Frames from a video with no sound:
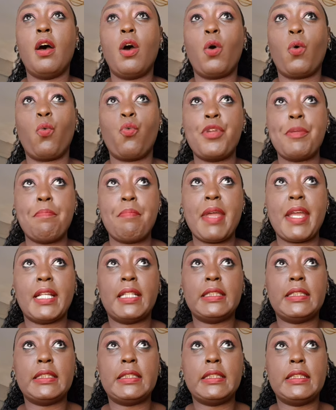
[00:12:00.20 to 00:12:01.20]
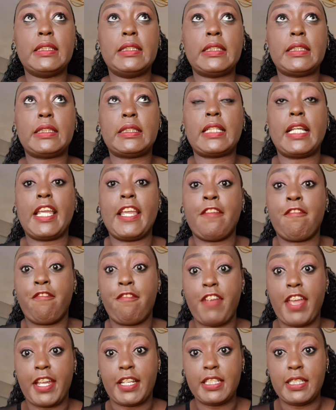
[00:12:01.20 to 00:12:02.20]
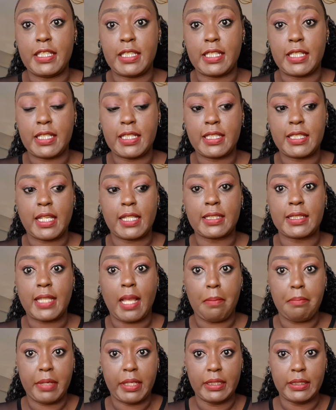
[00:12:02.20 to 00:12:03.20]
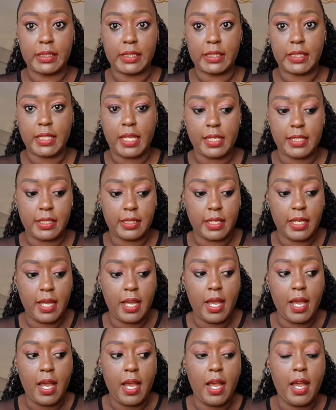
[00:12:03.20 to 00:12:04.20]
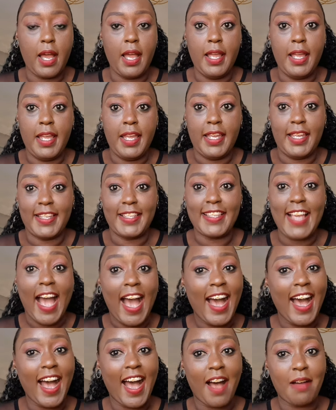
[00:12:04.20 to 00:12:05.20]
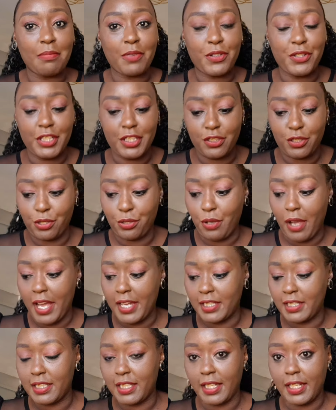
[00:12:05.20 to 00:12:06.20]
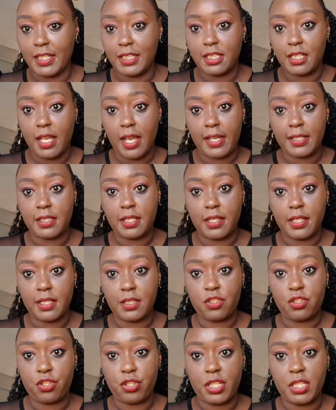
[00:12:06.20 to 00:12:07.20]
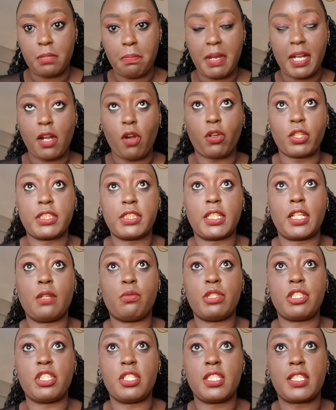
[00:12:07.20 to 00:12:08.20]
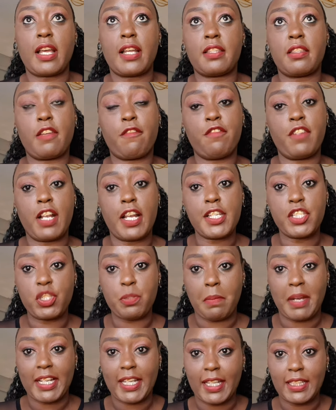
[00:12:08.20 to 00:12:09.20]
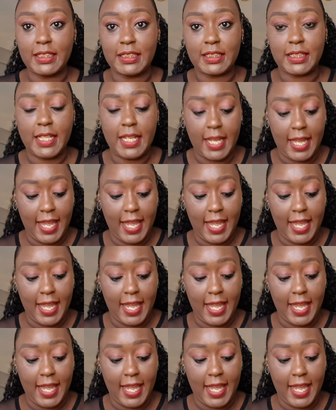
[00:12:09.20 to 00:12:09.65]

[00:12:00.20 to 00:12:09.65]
women's event. It's a summit that I'm going to attend at the Trademark Hotel, which is at the Village Market,